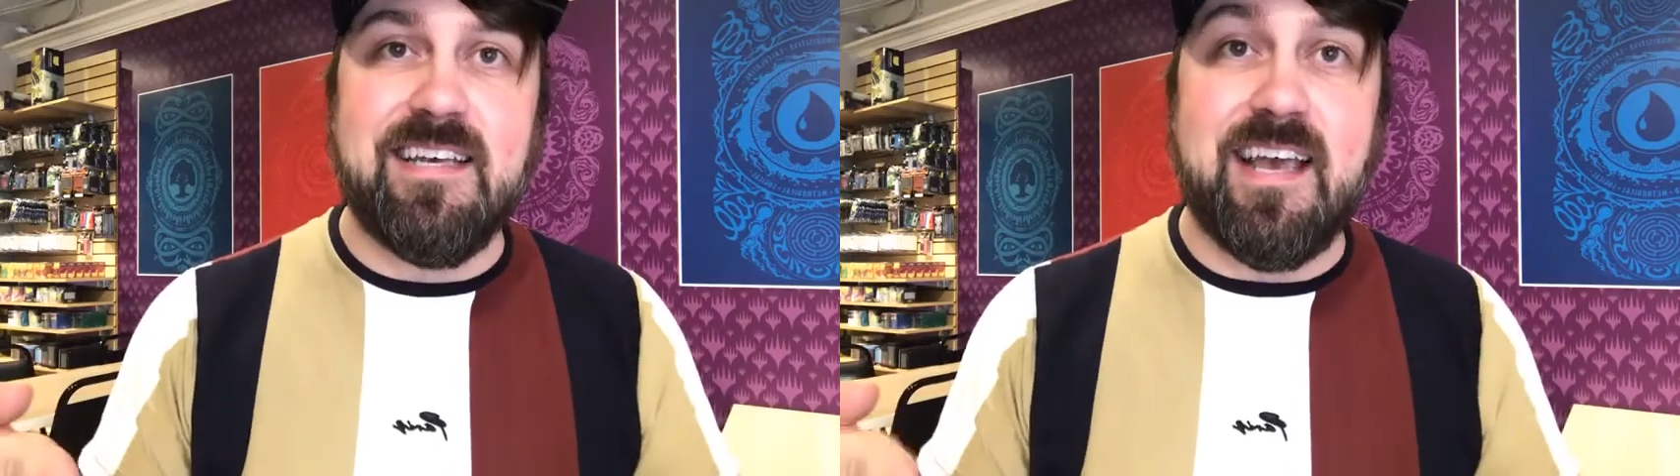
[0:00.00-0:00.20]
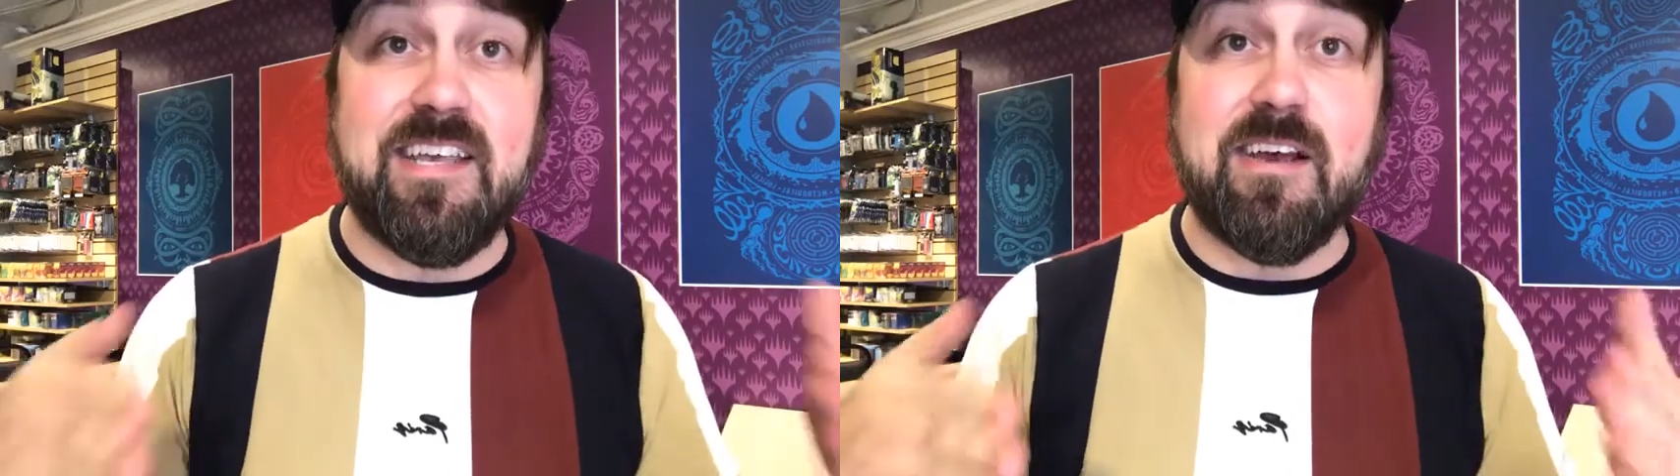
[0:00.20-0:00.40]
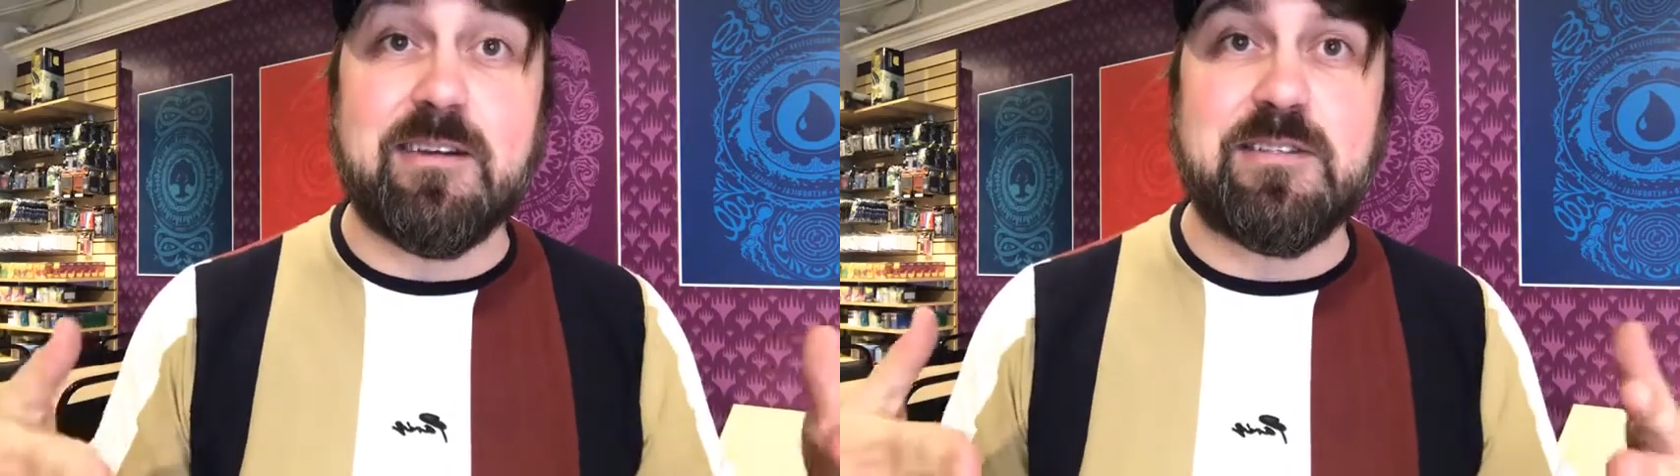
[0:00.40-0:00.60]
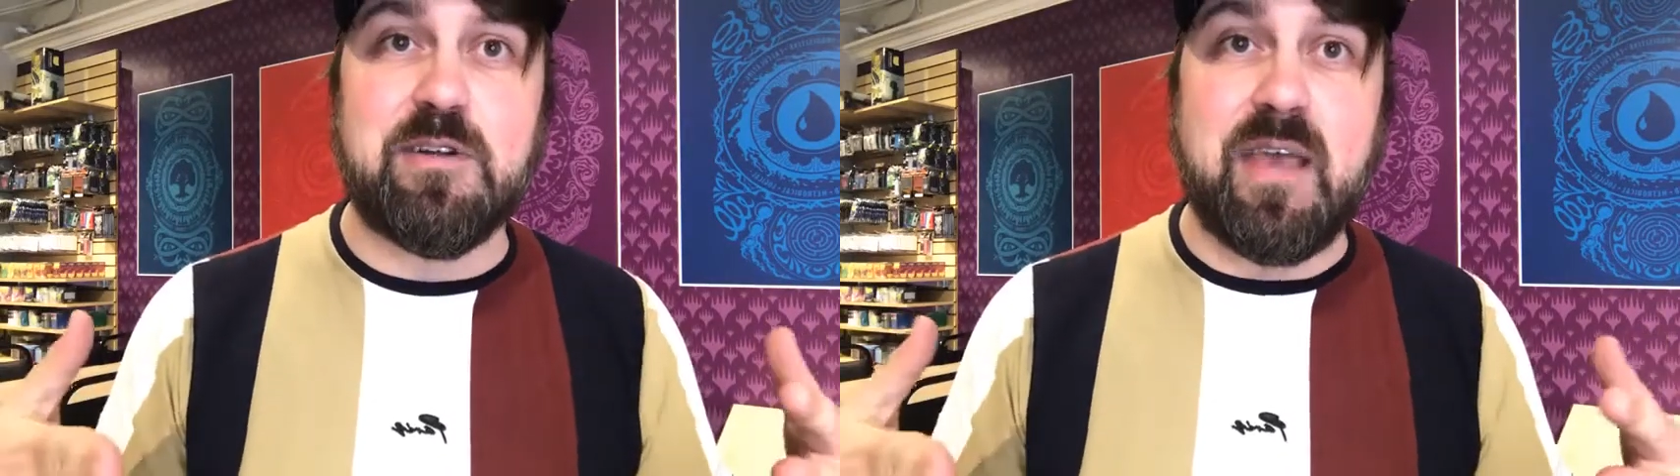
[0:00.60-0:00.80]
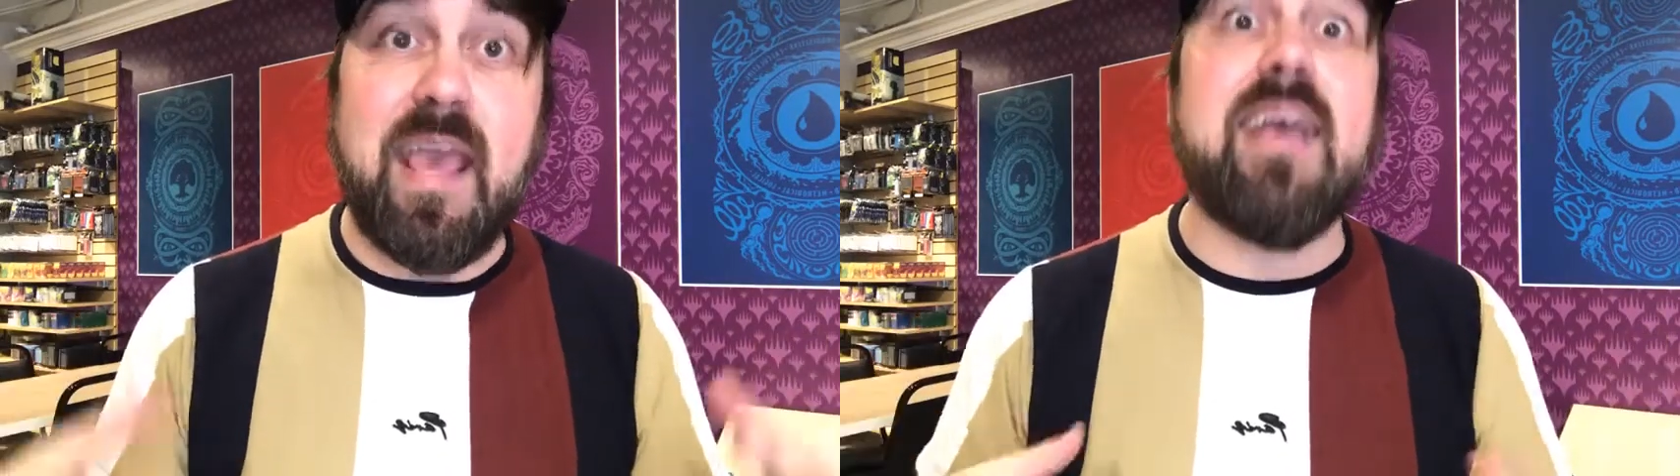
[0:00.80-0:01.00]
a
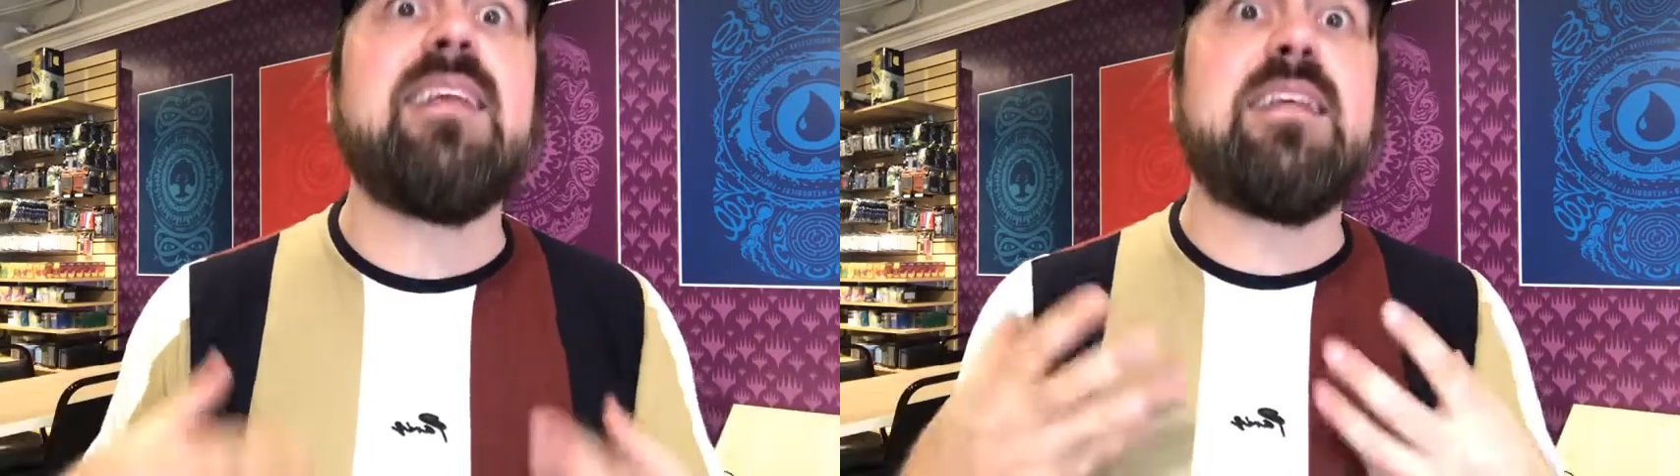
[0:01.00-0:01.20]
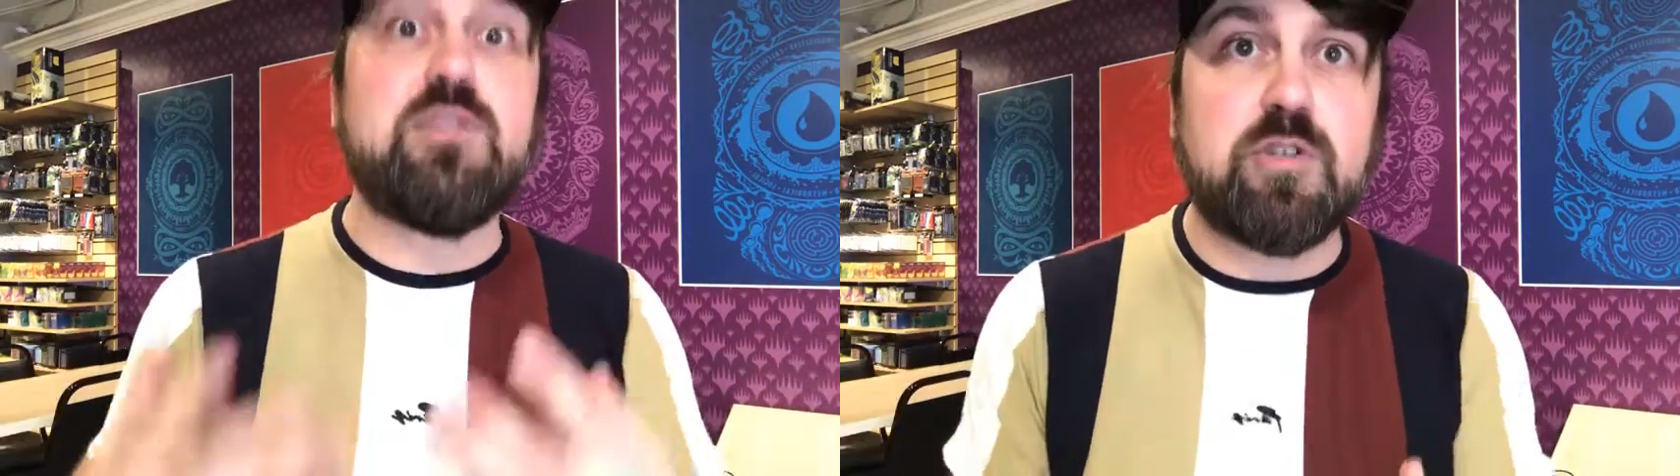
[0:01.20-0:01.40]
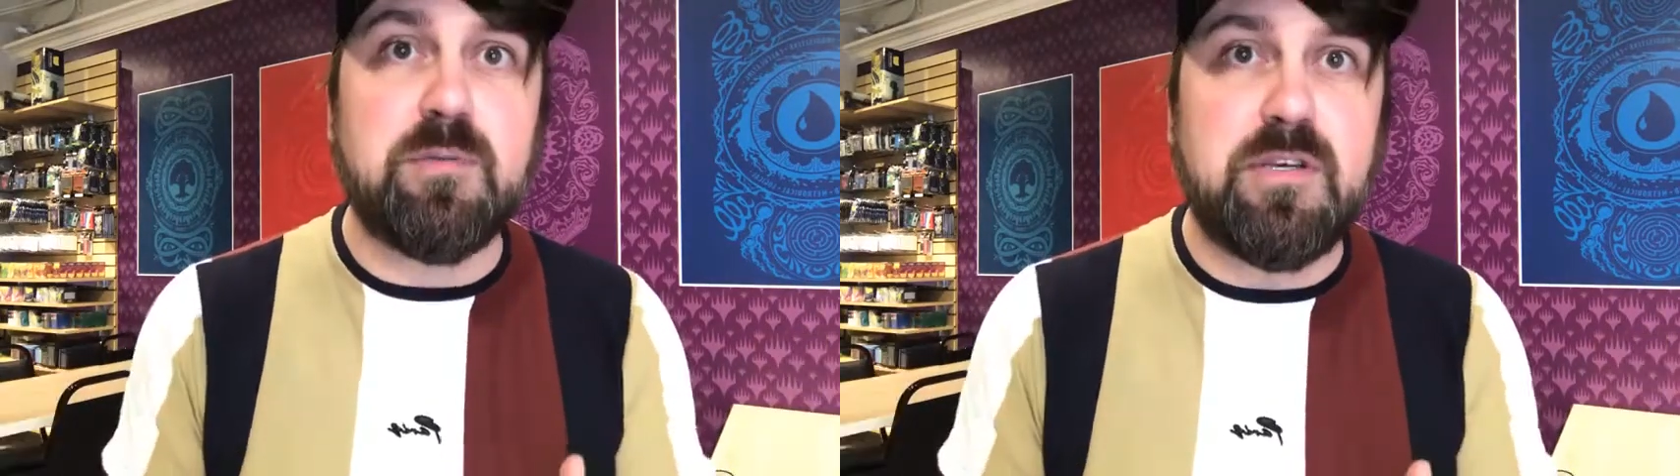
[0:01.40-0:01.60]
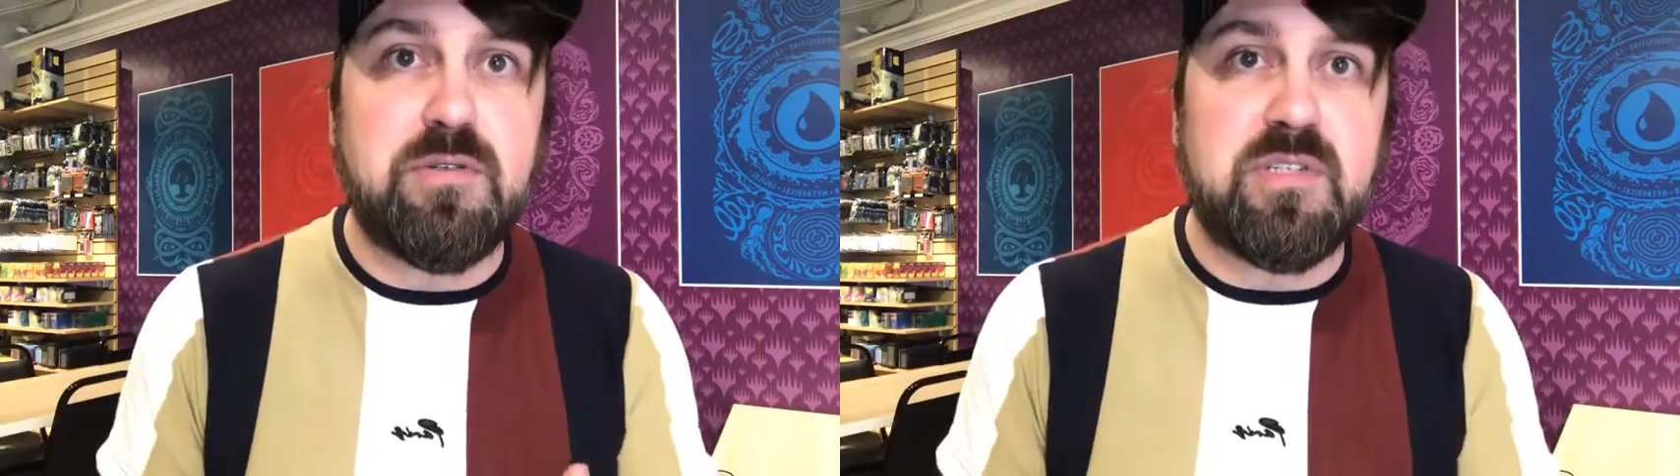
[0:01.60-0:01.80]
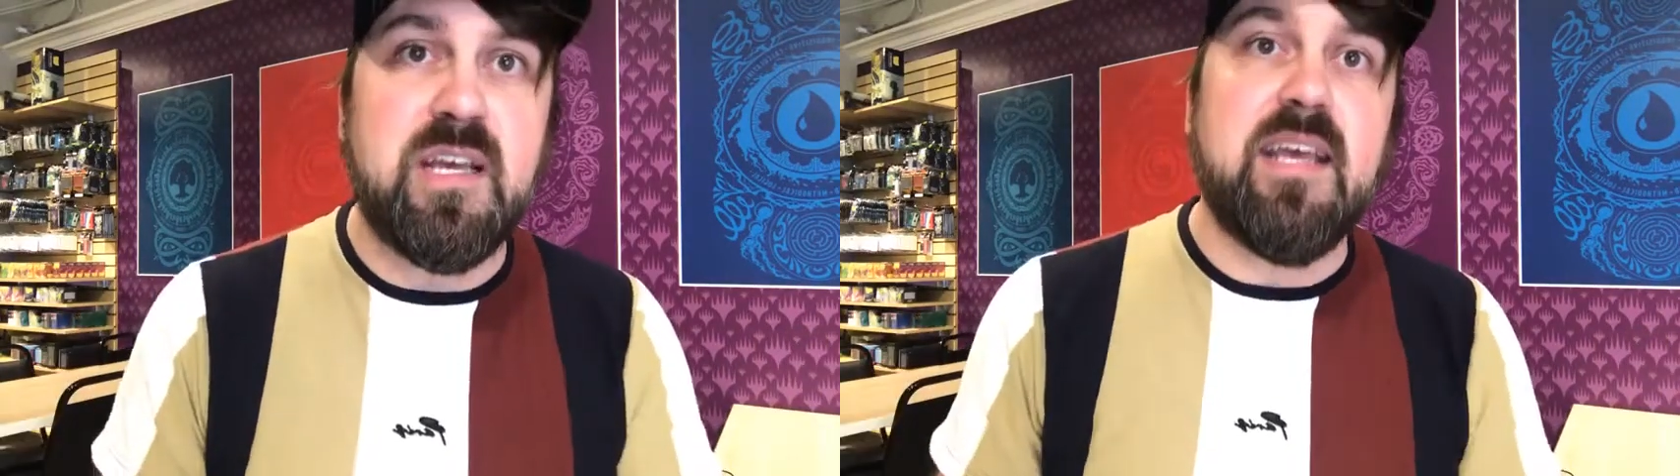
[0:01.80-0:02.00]
youngster can
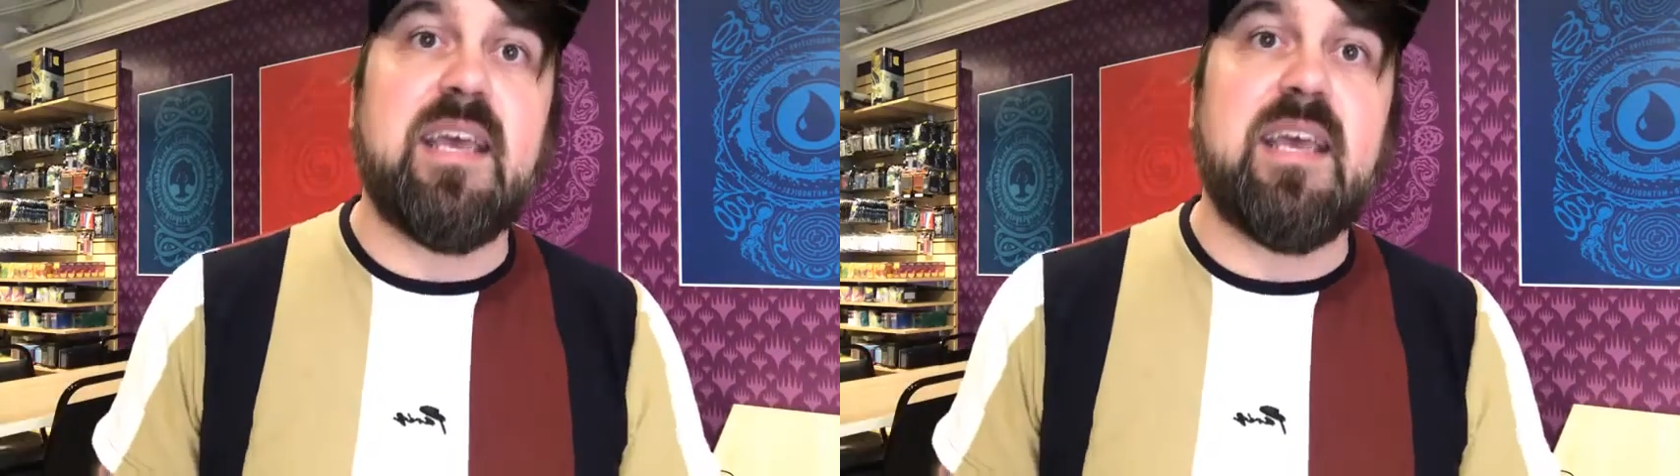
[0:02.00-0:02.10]
contribute,